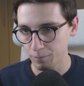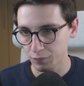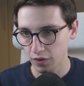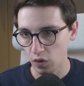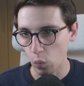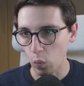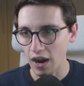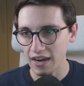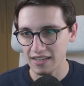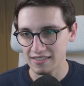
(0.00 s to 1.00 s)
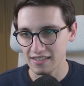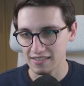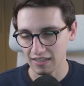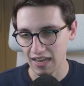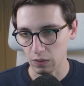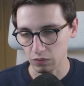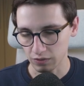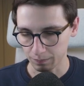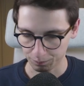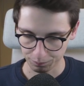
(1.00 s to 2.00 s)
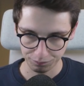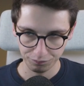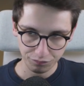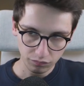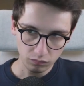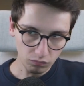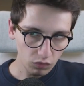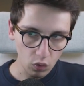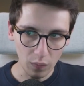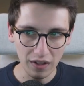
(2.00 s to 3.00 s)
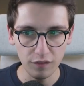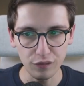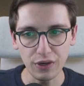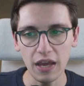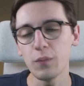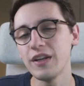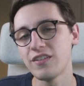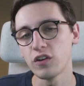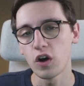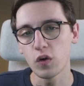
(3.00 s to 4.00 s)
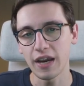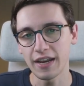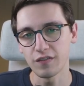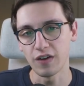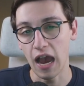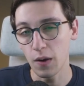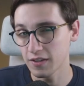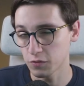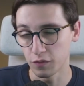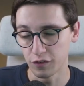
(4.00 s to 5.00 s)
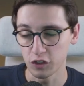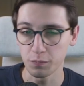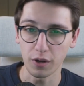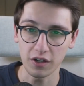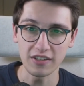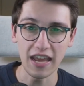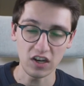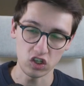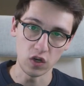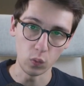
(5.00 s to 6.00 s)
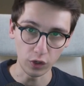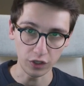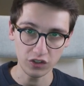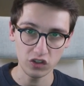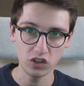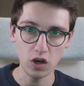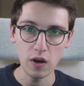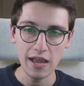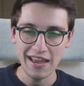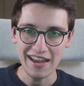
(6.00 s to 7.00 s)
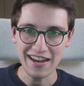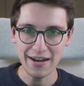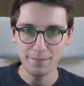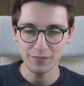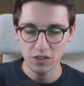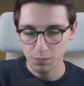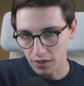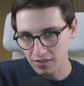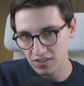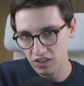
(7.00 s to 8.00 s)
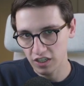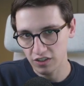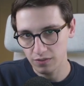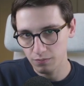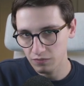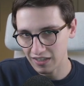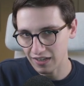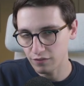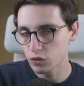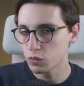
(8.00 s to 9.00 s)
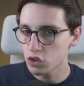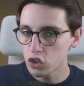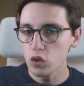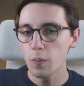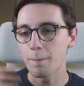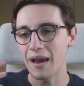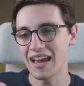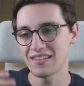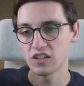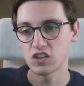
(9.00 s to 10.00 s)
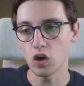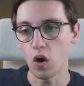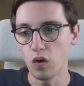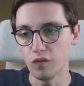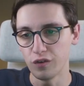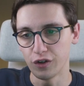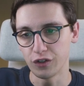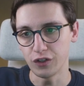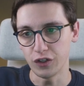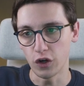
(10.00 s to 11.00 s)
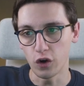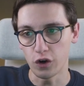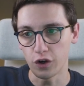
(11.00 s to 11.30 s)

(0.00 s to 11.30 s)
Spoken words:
Why is this allowed? Well, for that, we need to know kind of how this reverse proxy actually works. So this proxy is going to kind of do 2 passes over your